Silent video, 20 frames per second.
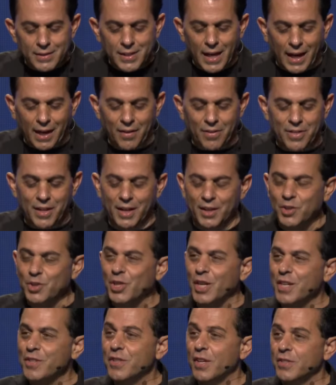Second thing,
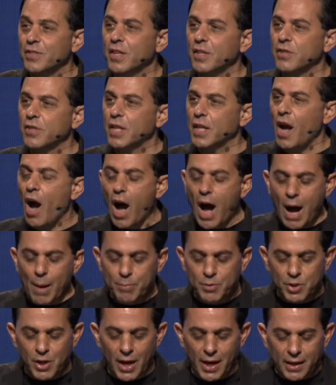Jesus is the
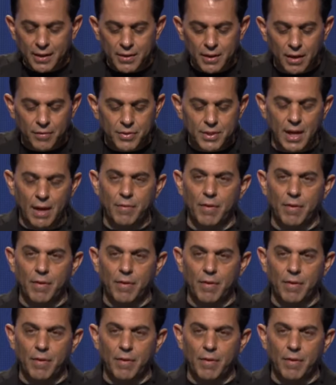object of